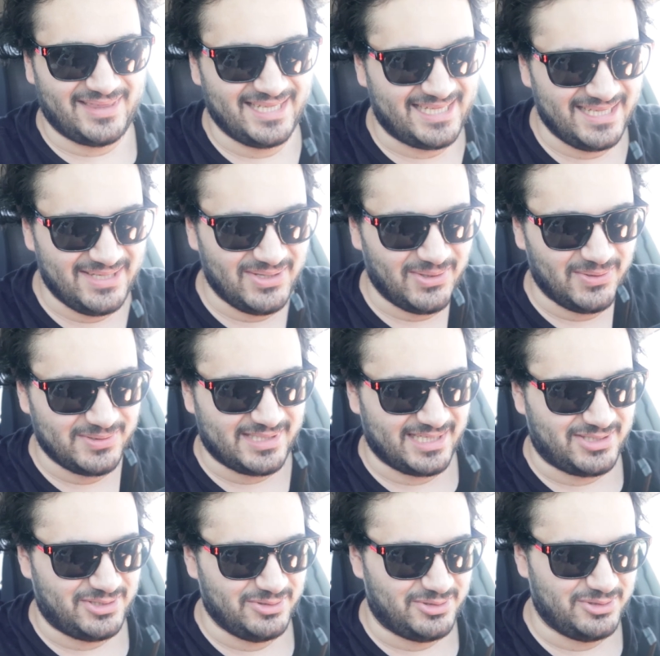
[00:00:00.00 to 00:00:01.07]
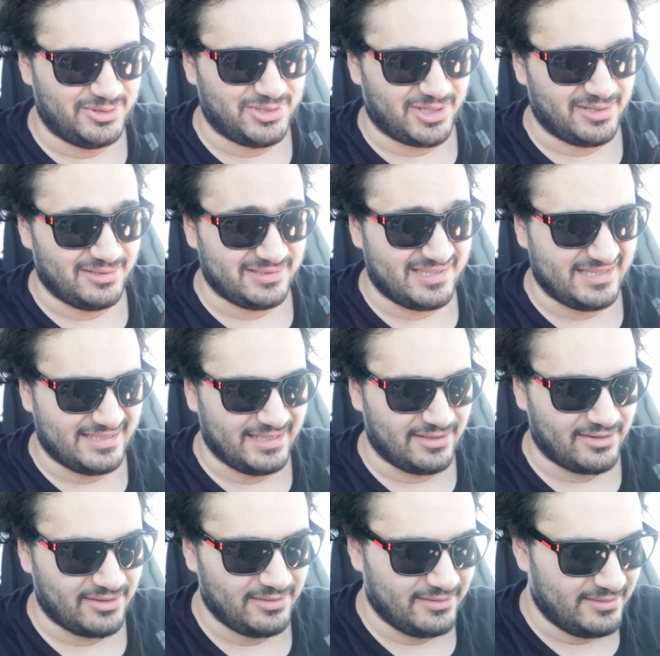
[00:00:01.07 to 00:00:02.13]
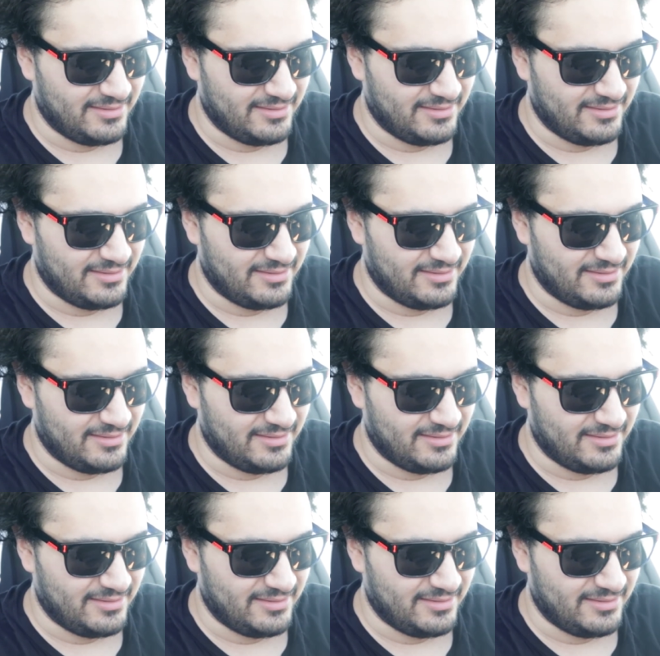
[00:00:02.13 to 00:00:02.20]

think it knows that Choo Choo Charles is there.